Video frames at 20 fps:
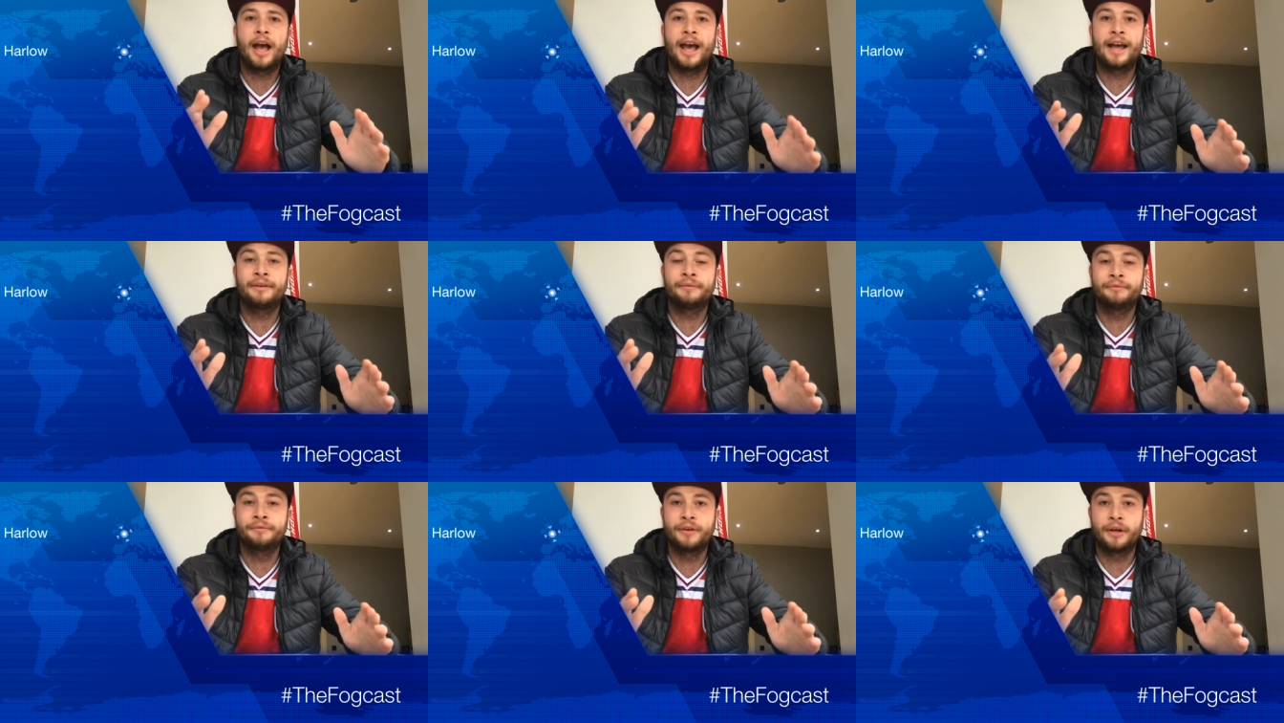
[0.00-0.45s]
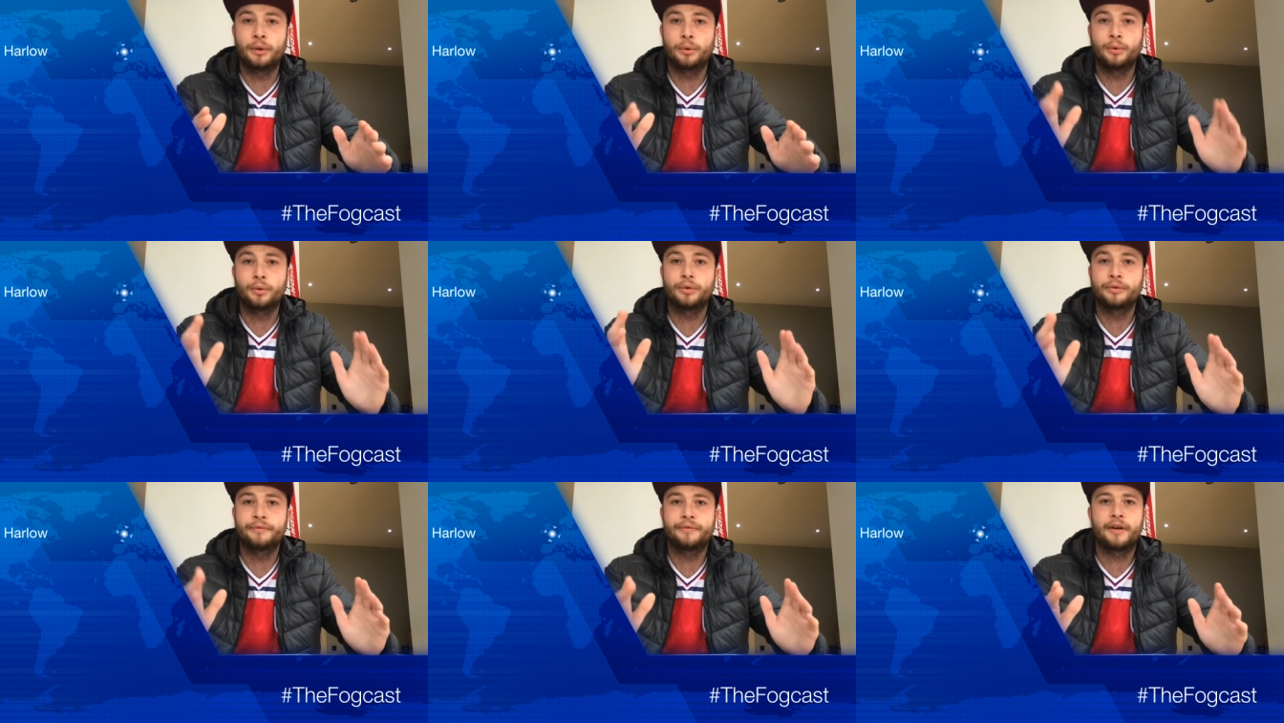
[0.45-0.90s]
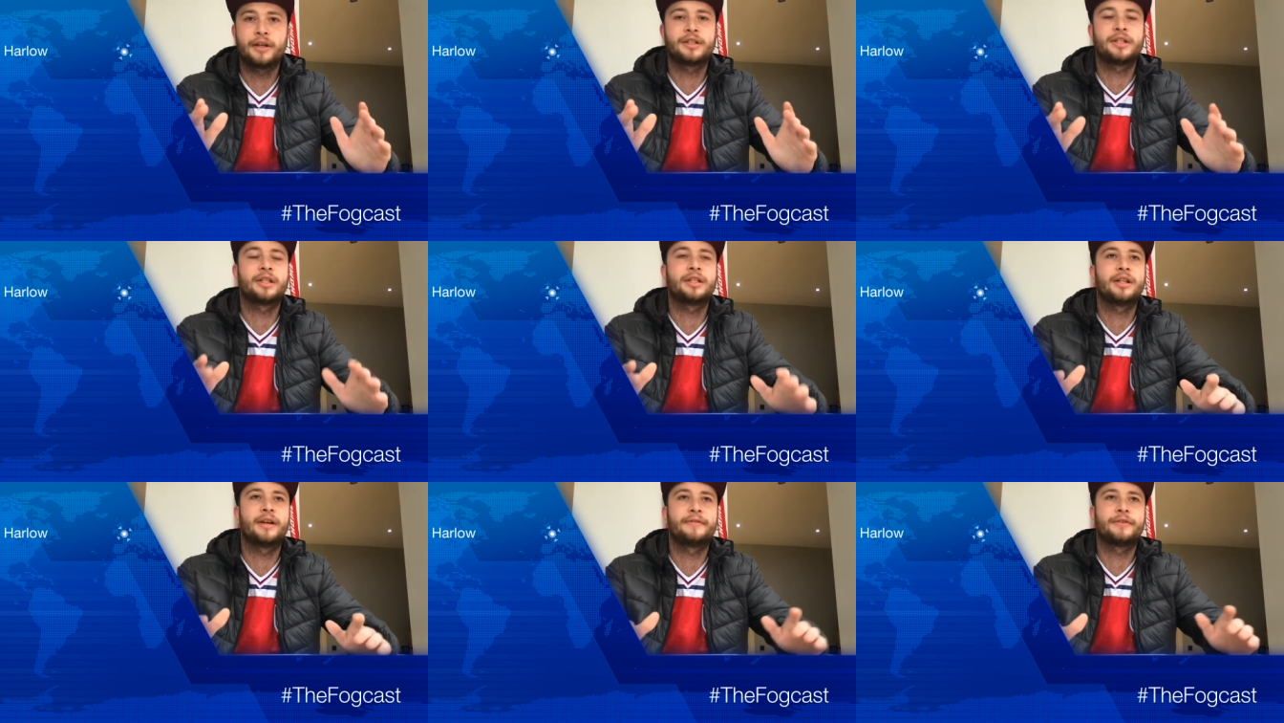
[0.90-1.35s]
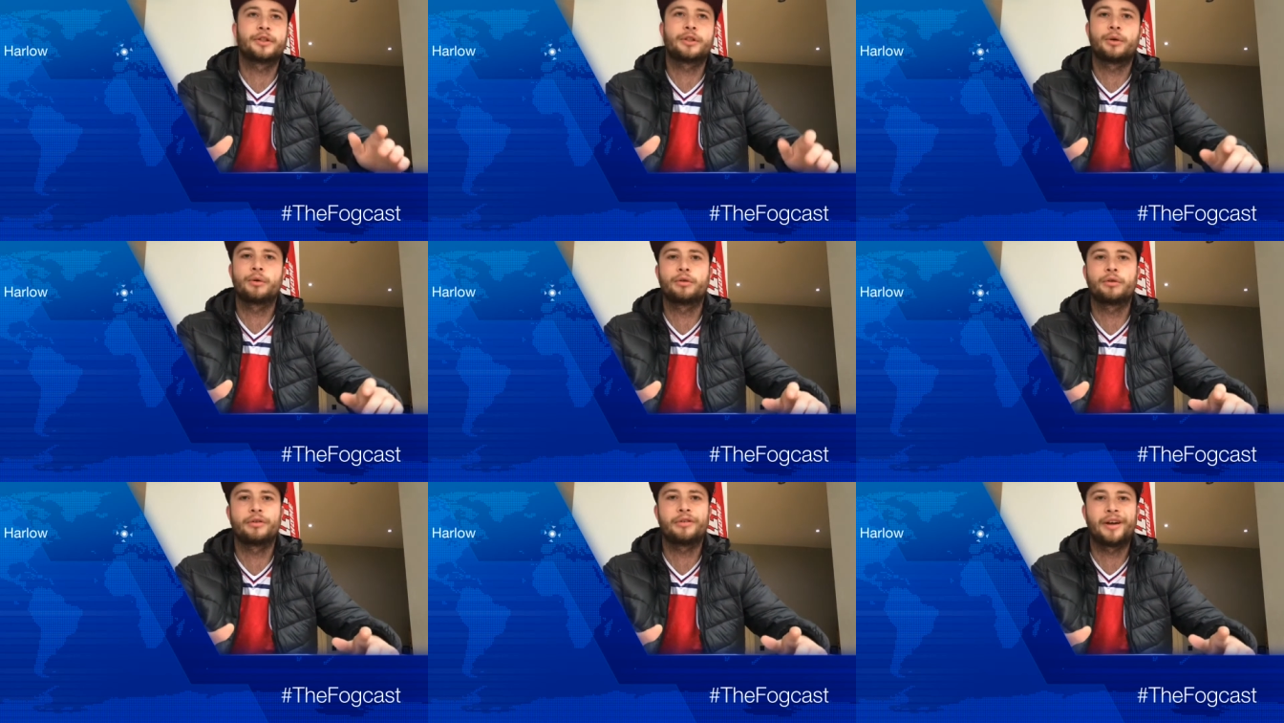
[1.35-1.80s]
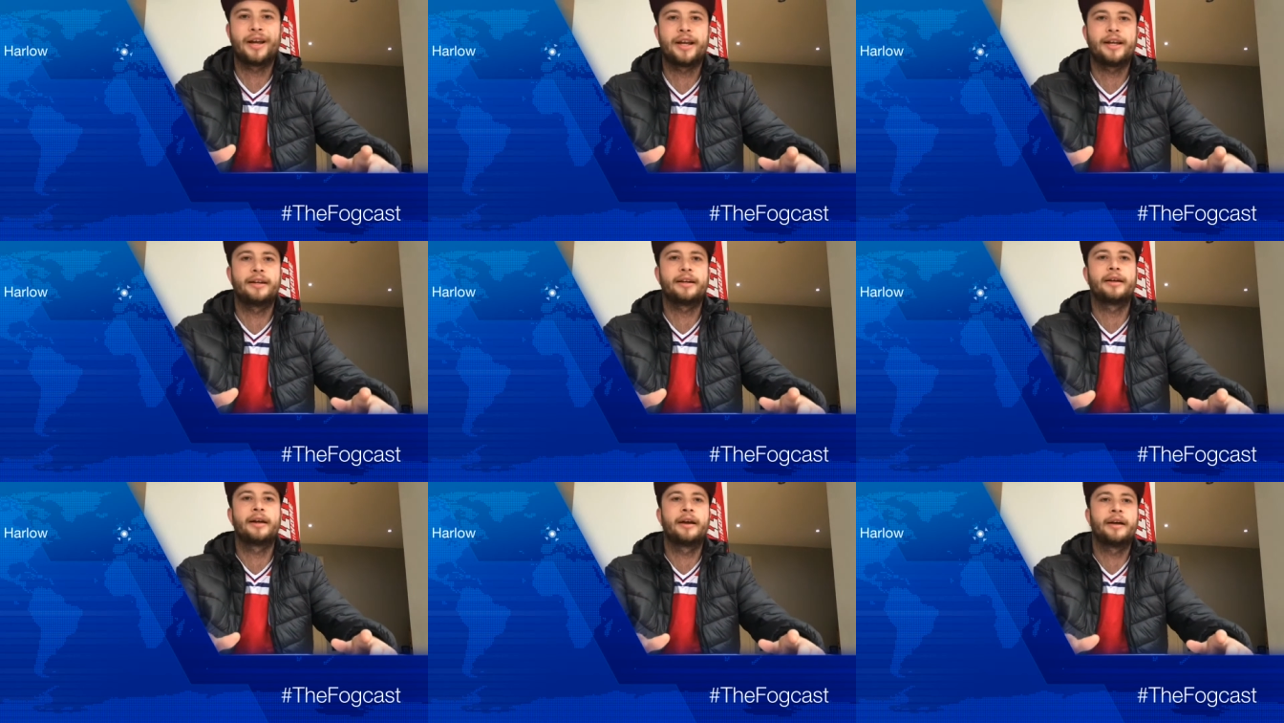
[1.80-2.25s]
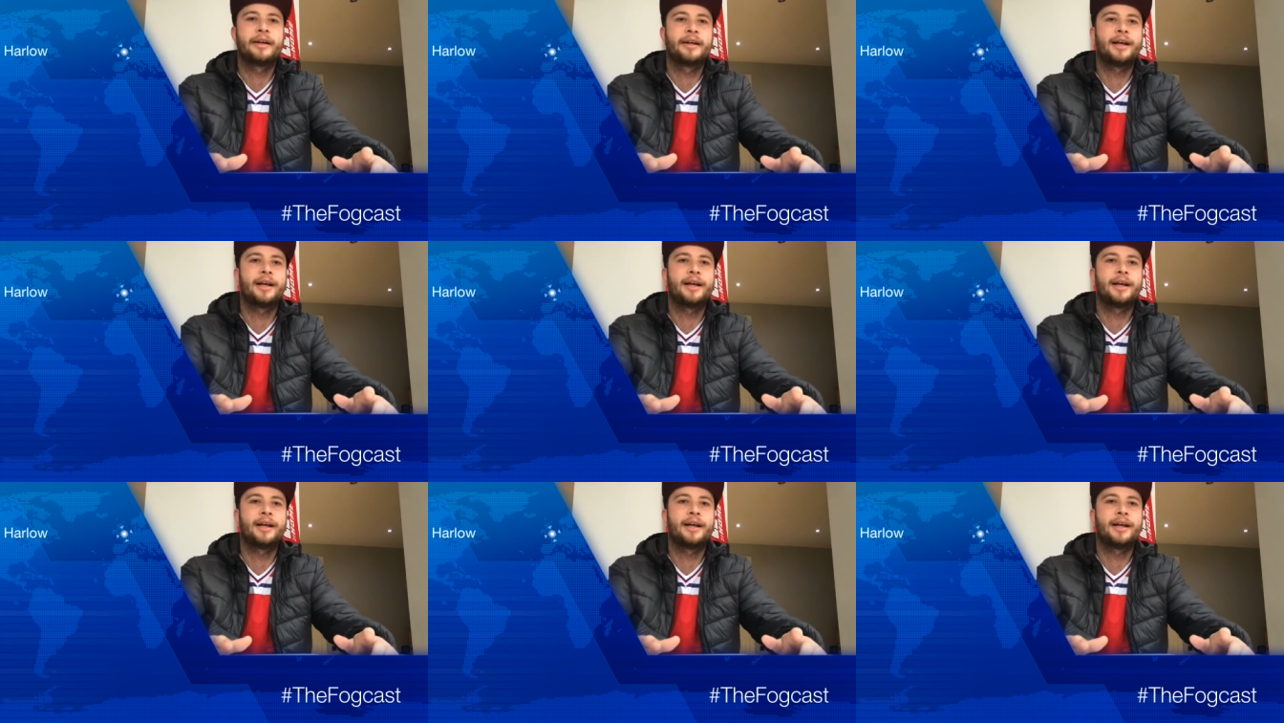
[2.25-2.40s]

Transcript: Enfield versus Leverstock Green